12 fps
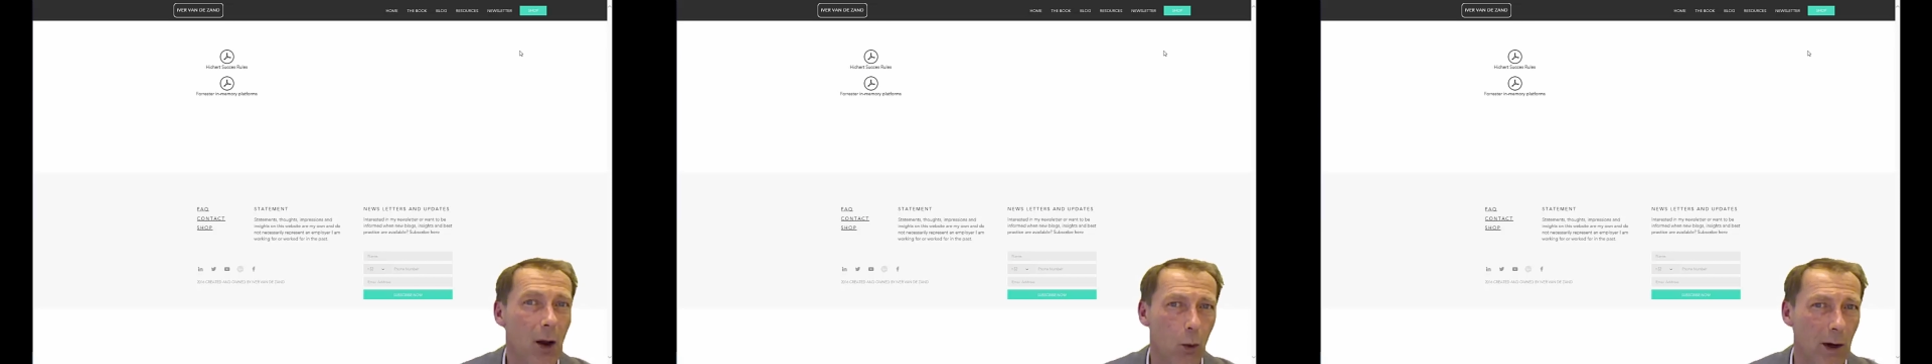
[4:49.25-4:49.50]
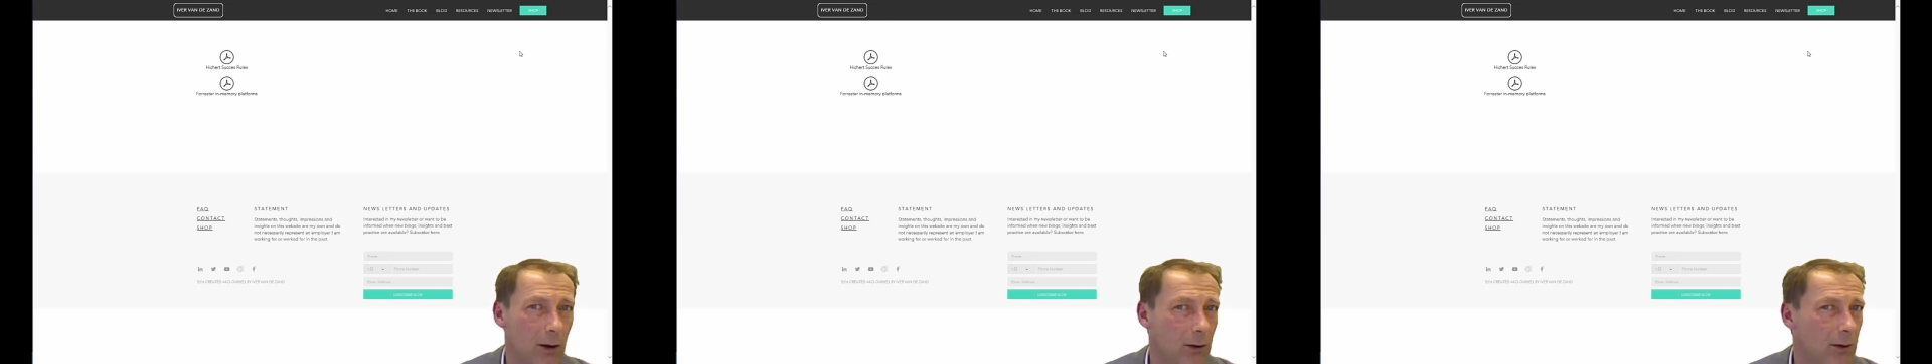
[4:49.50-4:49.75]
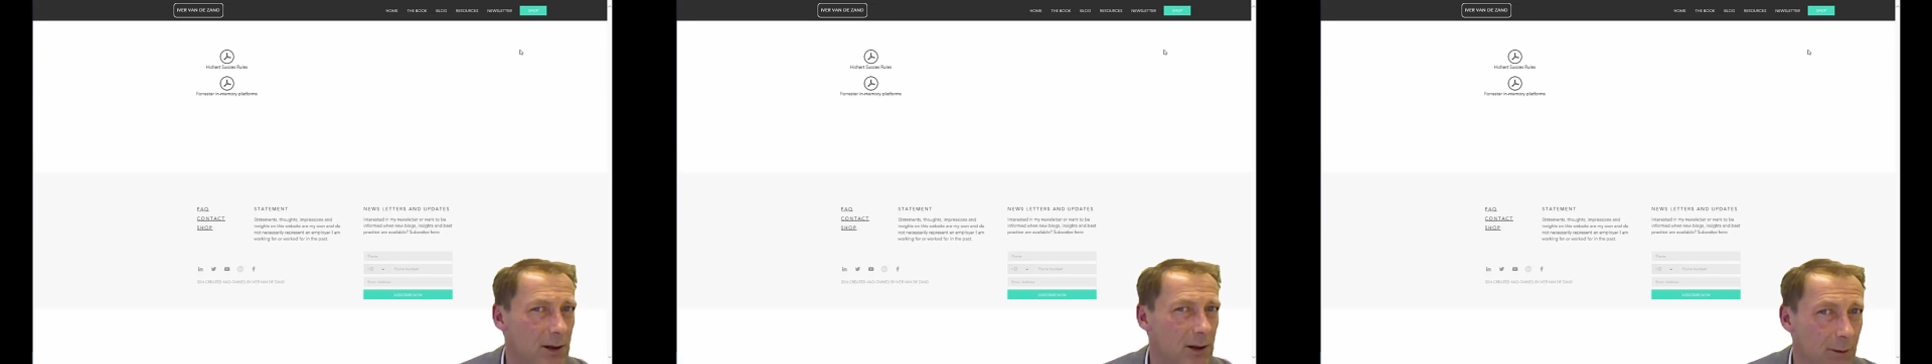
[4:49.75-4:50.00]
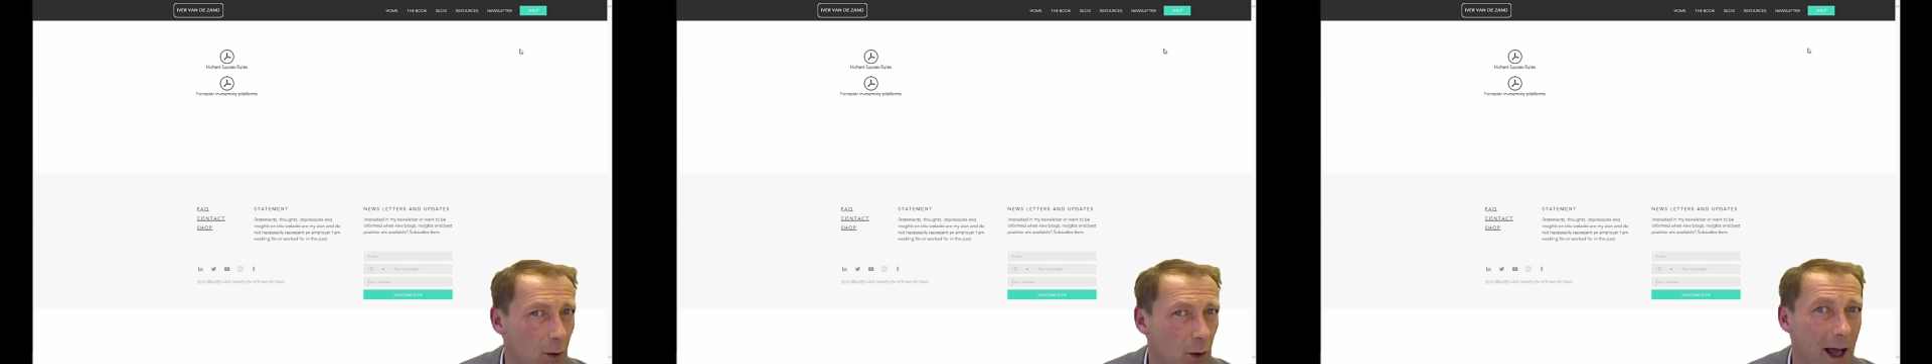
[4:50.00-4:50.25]
whether it's
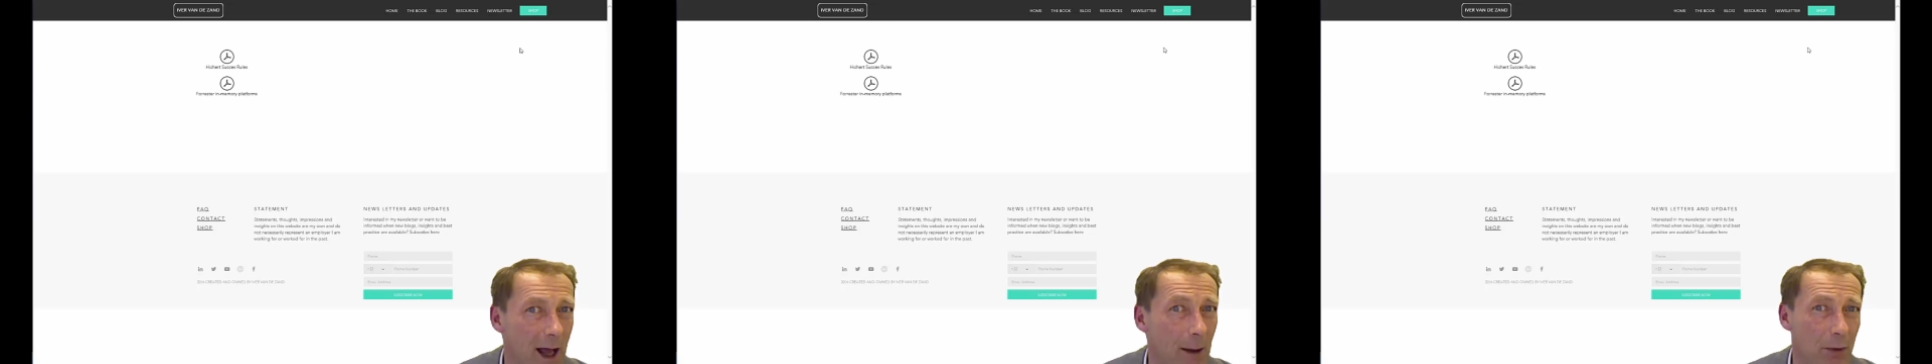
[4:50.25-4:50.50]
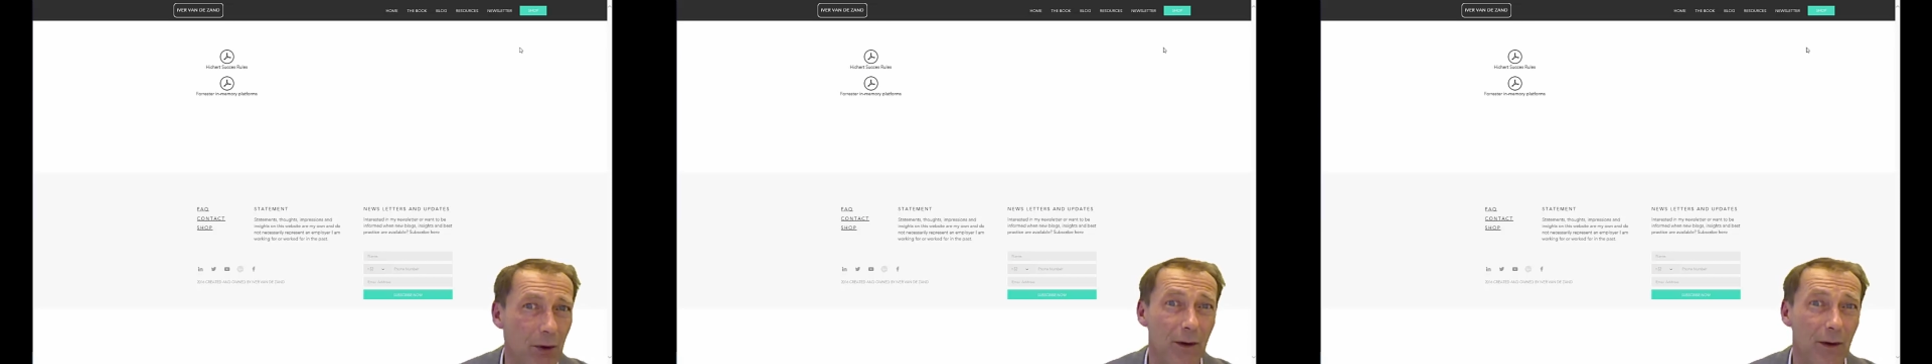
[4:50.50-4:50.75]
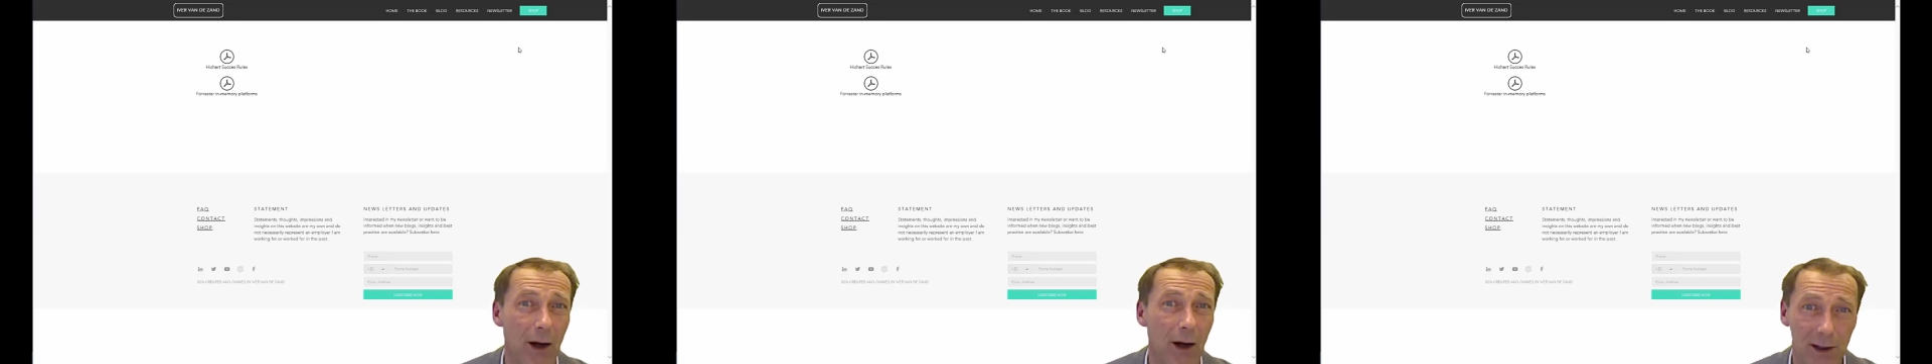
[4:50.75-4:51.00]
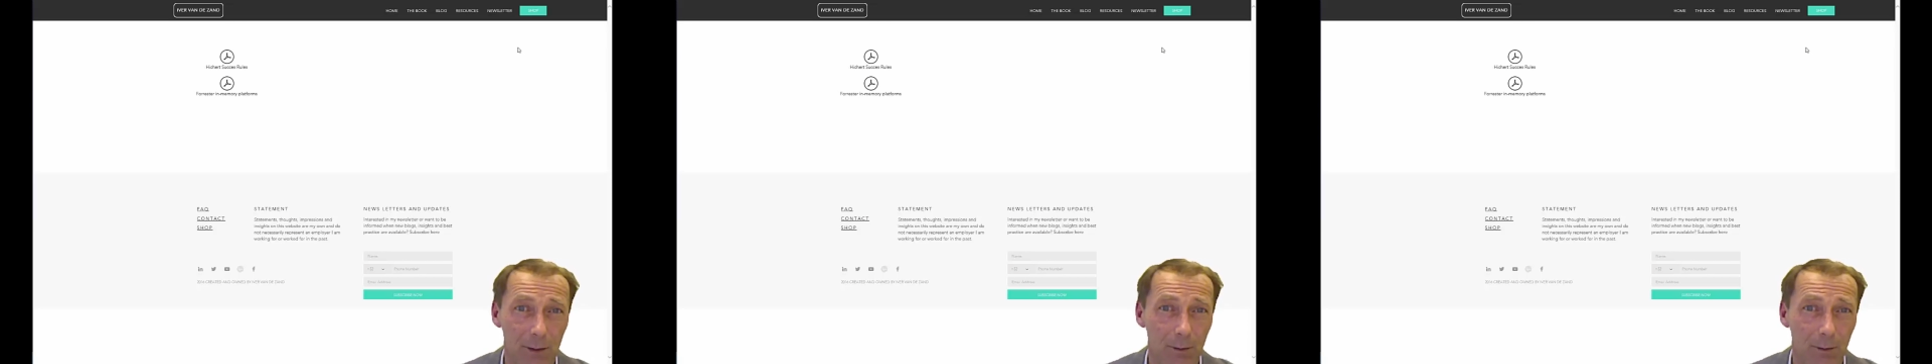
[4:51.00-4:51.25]
for an Apple
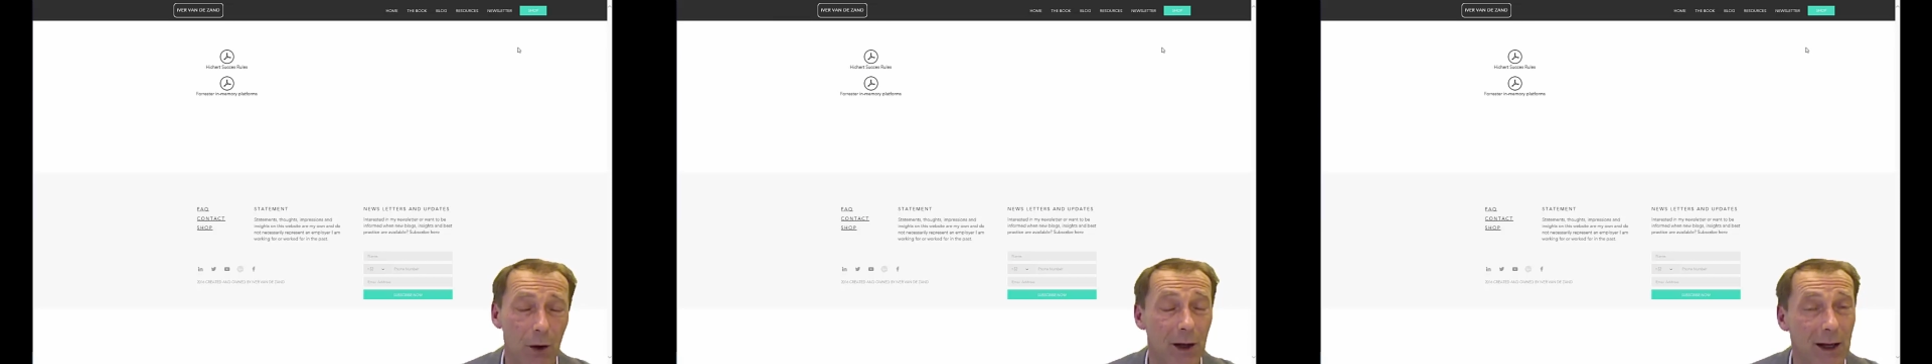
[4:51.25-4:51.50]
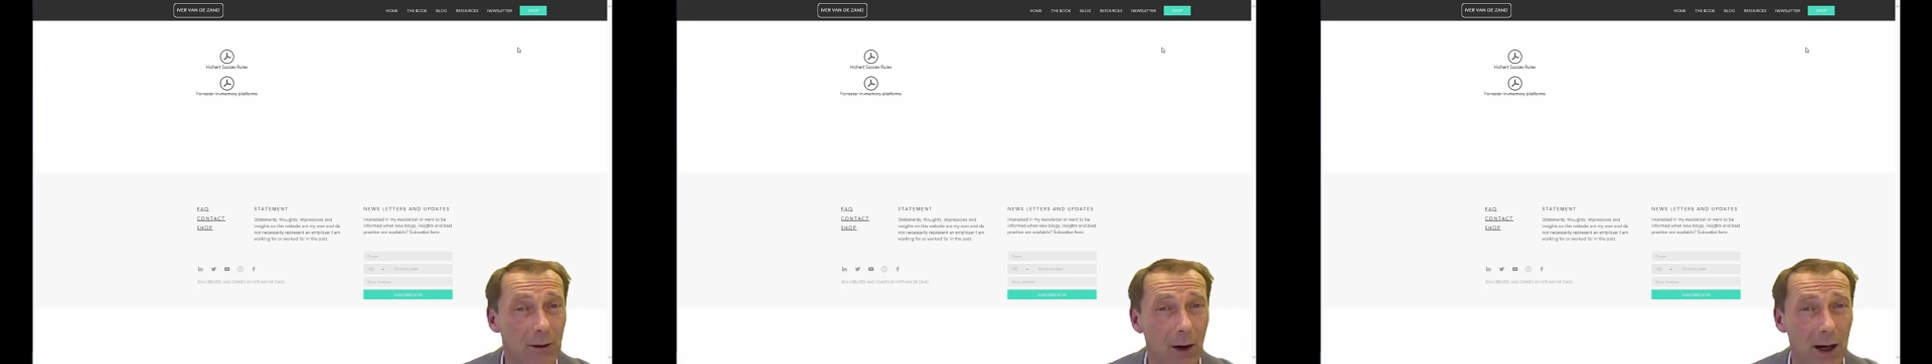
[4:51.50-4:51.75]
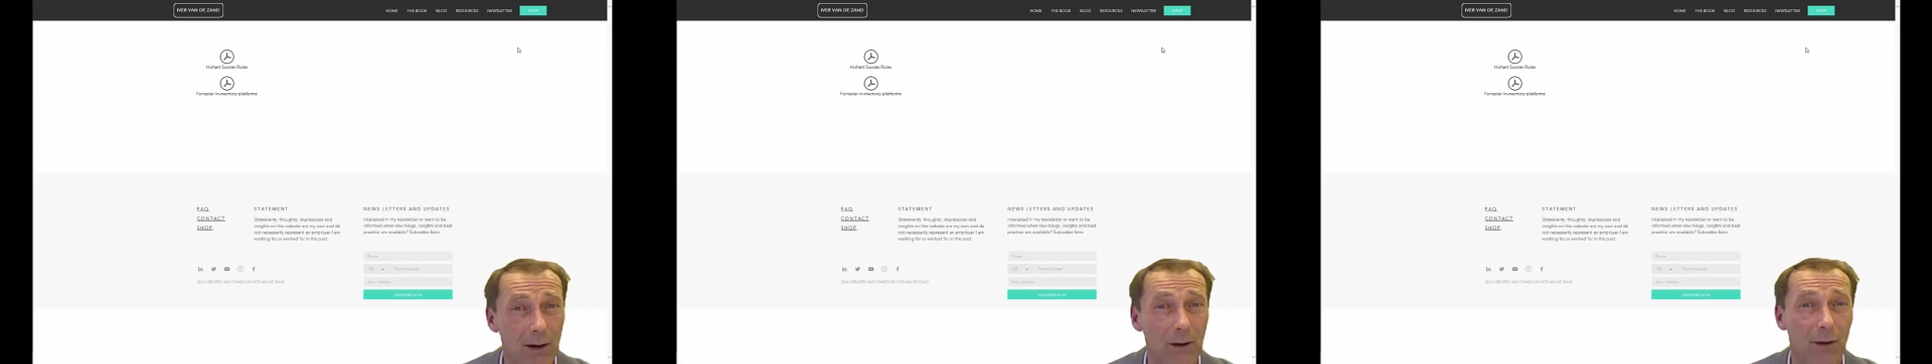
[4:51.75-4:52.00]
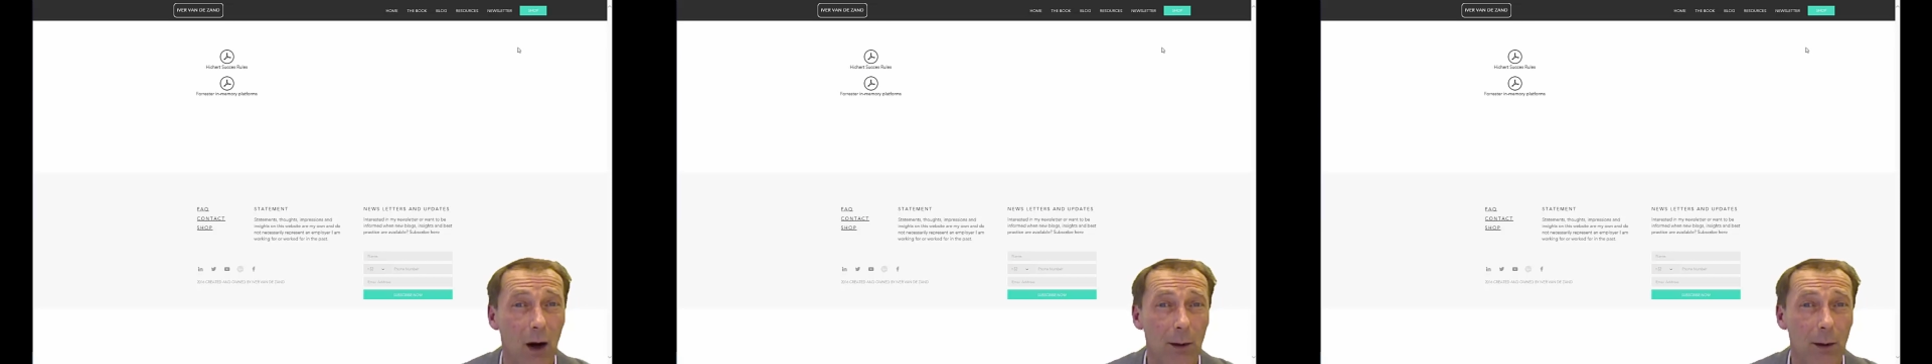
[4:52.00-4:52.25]
device, an
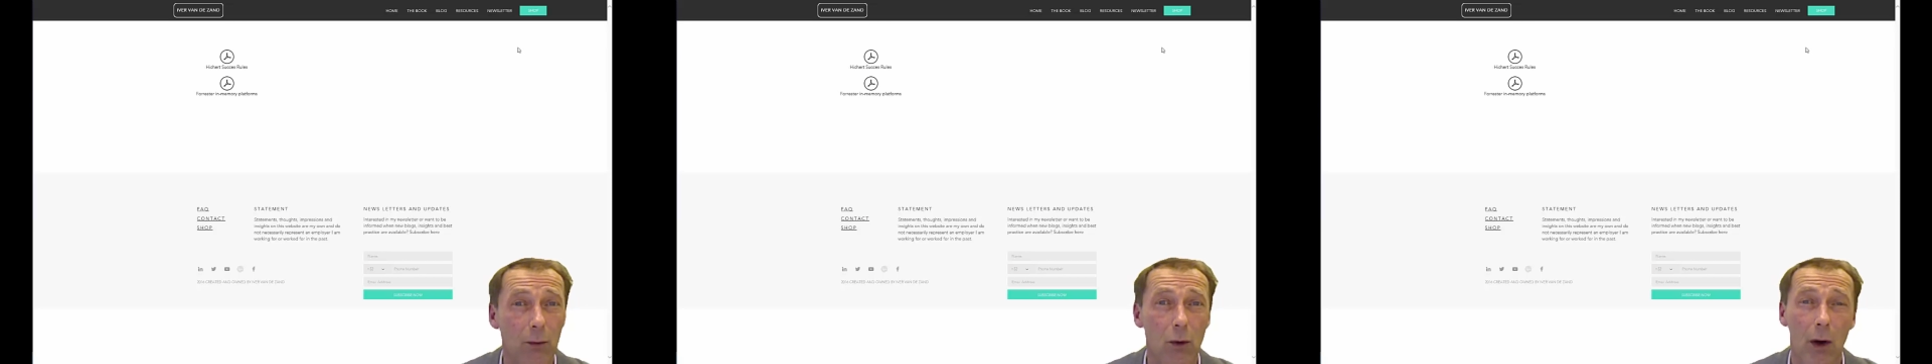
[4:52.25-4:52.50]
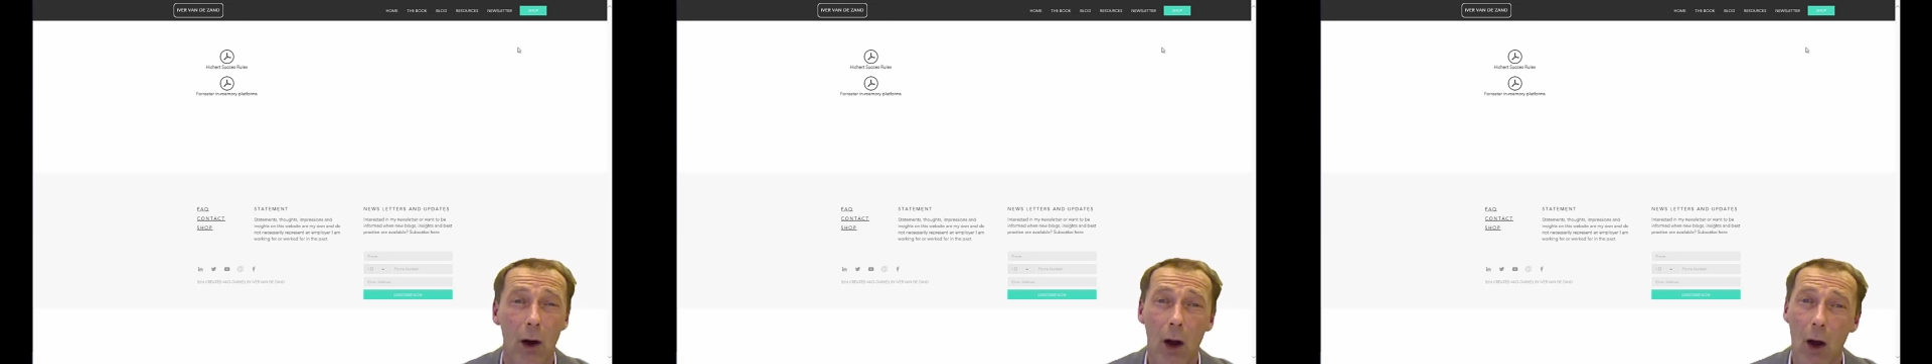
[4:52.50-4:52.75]
interactive iBook,